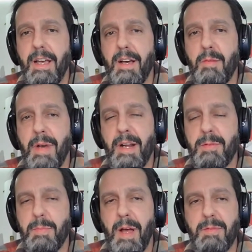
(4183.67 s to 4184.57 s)
uh, my name
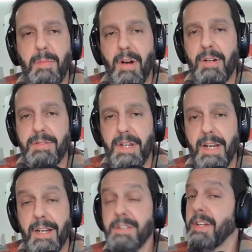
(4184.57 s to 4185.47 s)
is Bob DeMarco
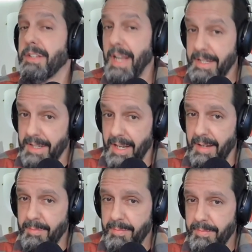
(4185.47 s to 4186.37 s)
saying, until next
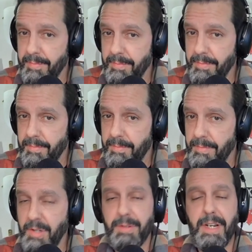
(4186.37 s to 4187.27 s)
time,
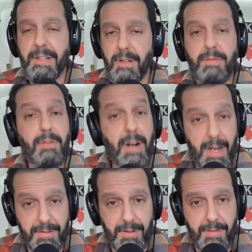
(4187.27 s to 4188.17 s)
don't take dull for an
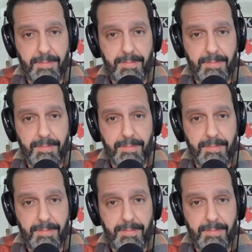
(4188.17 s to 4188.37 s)
answer.